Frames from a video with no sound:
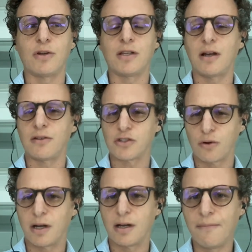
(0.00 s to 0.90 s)
really tell the
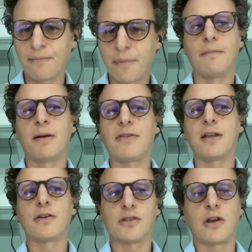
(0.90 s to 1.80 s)
story. But I
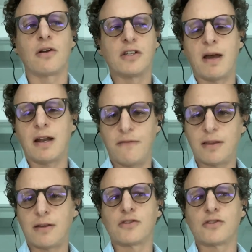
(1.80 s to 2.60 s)
think there's there's benefit,